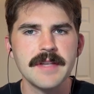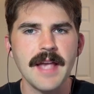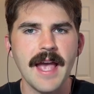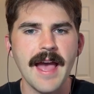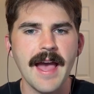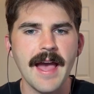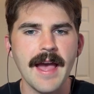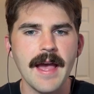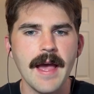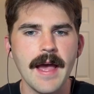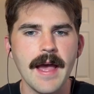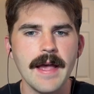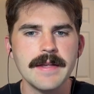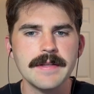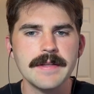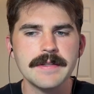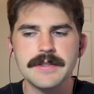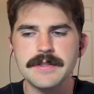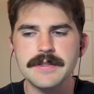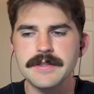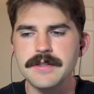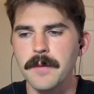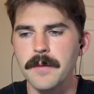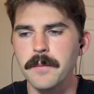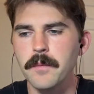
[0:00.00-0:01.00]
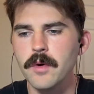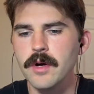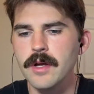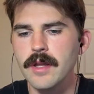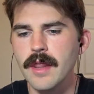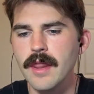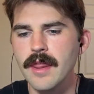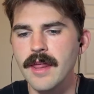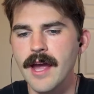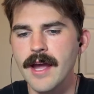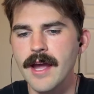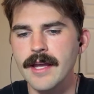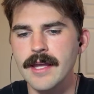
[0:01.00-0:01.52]
as
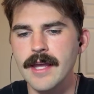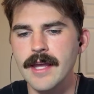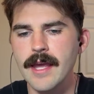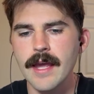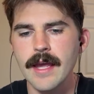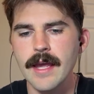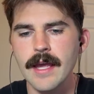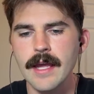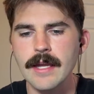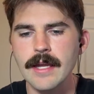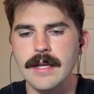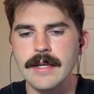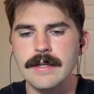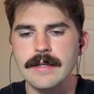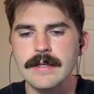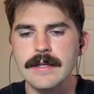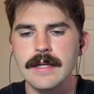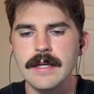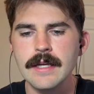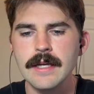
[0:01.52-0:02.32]
someone that can